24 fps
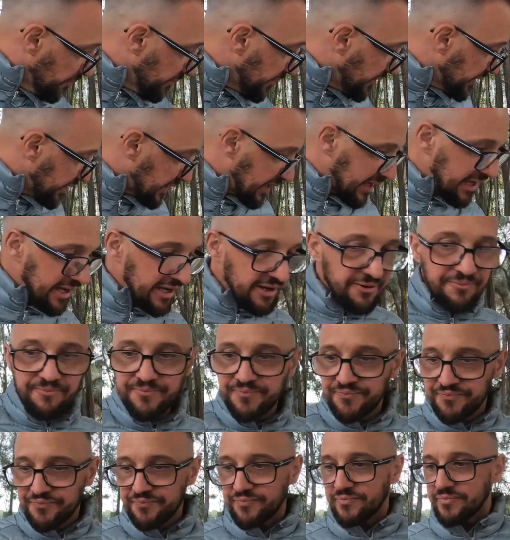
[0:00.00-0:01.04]
my gear,
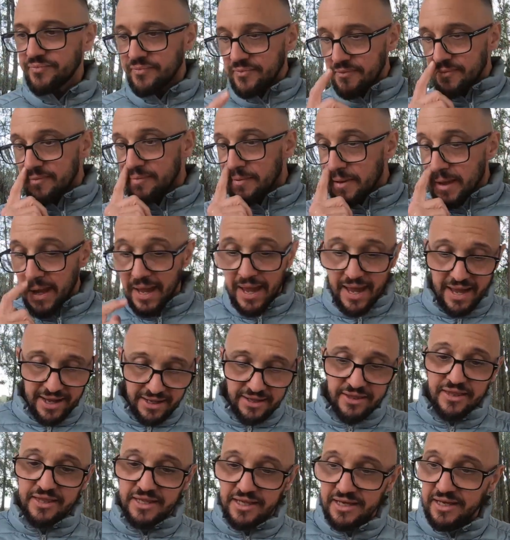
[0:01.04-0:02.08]

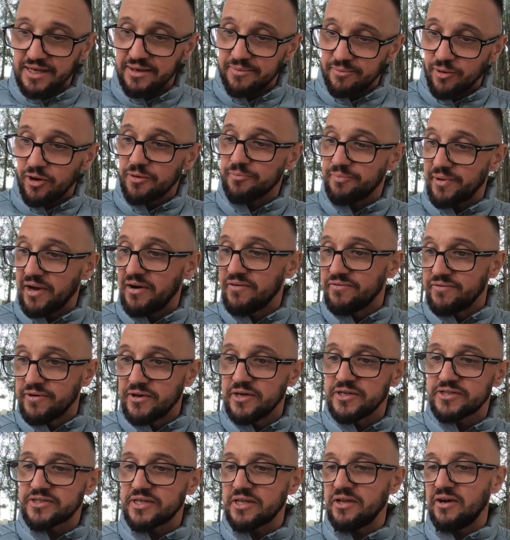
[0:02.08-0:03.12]
and the Montbell
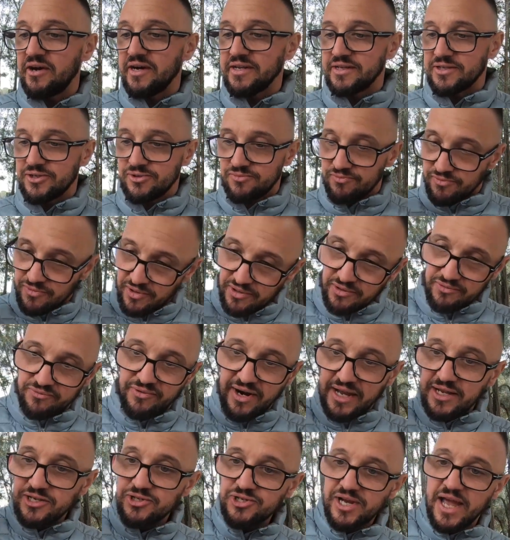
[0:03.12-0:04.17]
Versalite
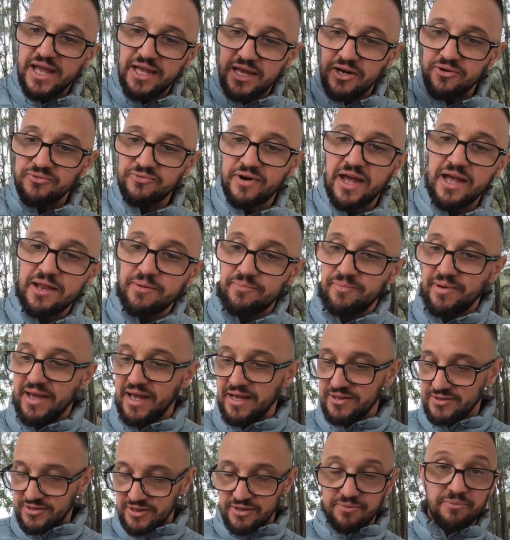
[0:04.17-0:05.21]
rain jacket and rain
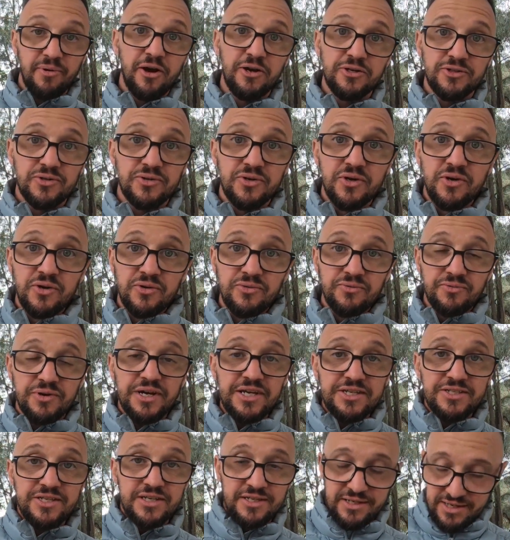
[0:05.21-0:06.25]
pants are the most
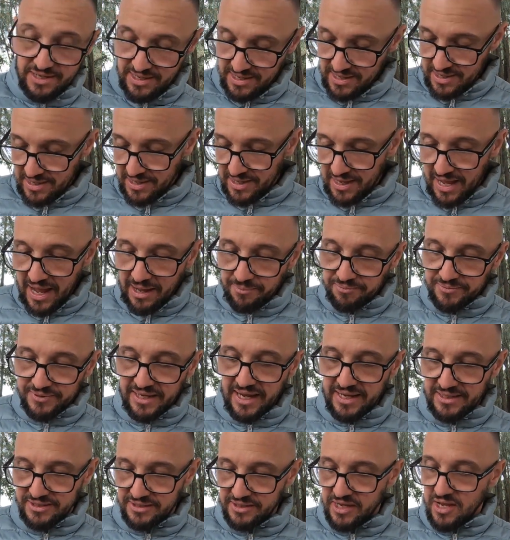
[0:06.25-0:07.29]
recent
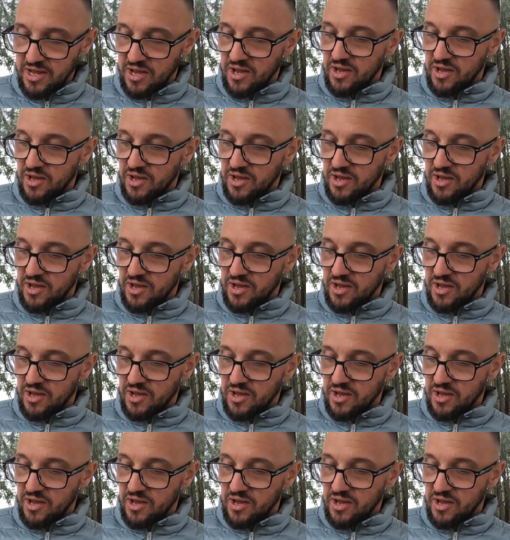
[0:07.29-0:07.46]
updates.